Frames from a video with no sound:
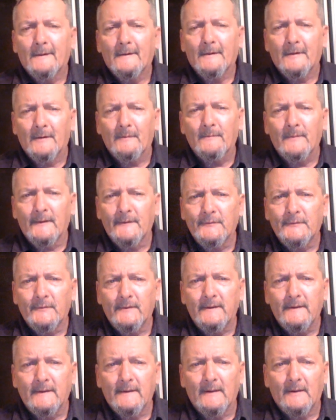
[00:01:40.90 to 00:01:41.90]
our
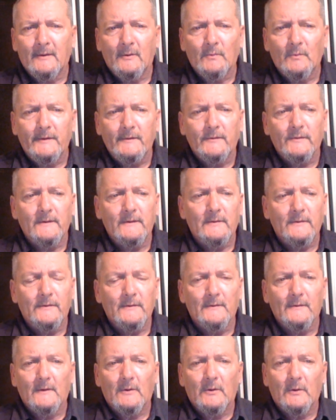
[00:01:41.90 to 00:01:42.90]
ministry and outreach
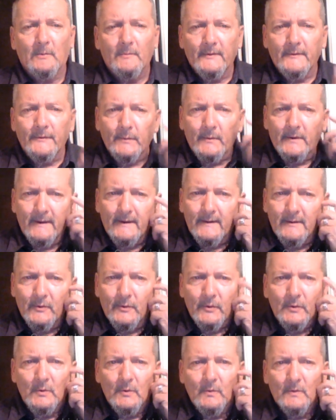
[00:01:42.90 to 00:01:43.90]
to the homeless. We're heading
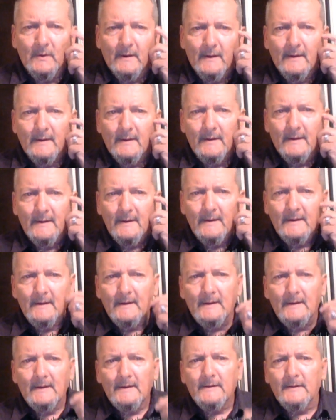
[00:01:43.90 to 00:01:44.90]
to
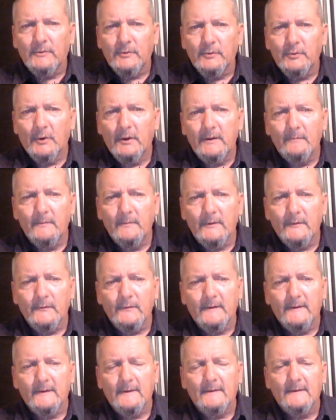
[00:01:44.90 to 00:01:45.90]
Detroit,
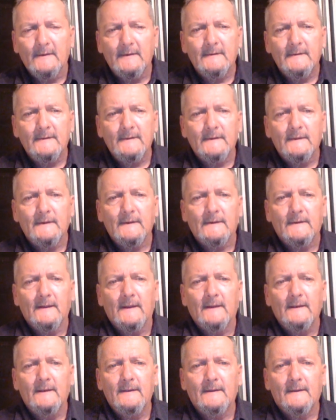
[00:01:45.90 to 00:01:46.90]
Michigan
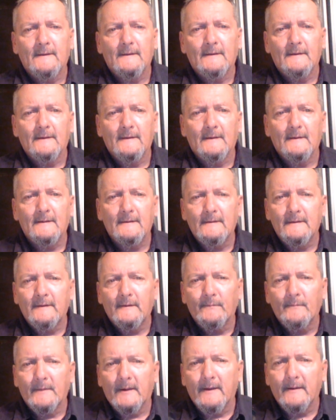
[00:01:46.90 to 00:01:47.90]
today. And
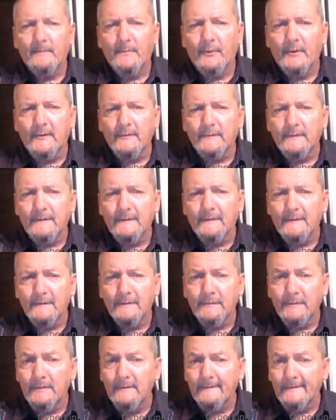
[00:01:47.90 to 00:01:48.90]
if my precious
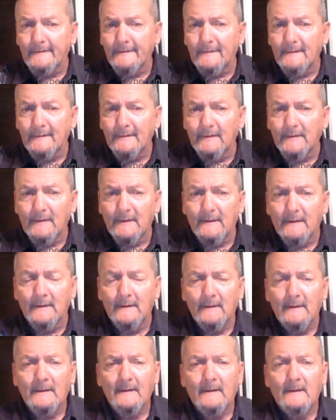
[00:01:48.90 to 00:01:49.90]
sister is
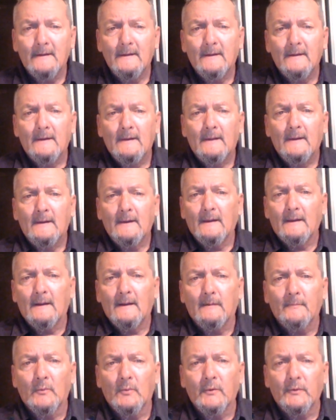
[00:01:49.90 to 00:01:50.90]
listening,
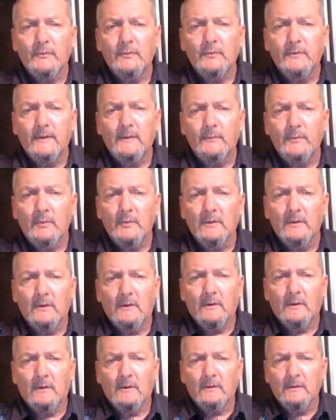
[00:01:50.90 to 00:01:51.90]
I'm going to give you a
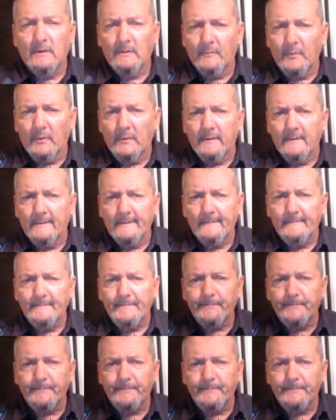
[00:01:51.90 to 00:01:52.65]
call. I'm going to